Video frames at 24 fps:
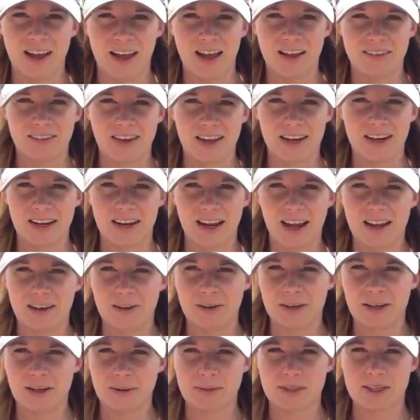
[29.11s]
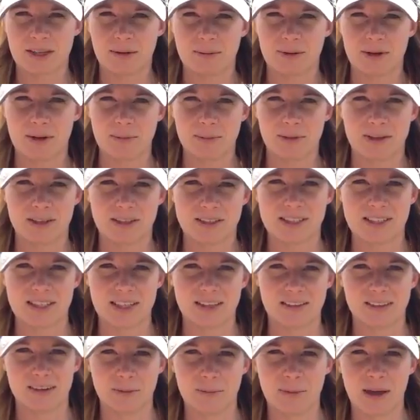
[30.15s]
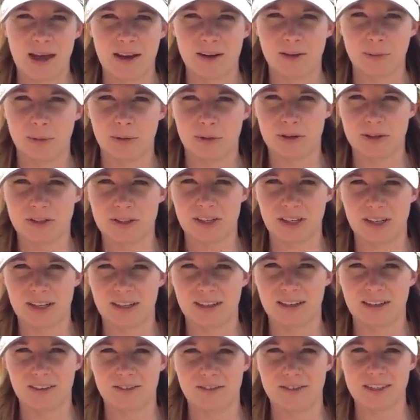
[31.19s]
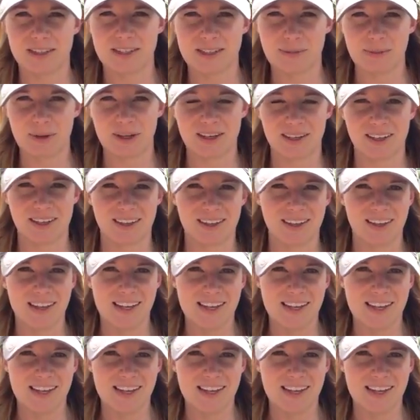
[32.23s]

I've got a guy who keeps coming up on a stand up paddleboard trying to convince me to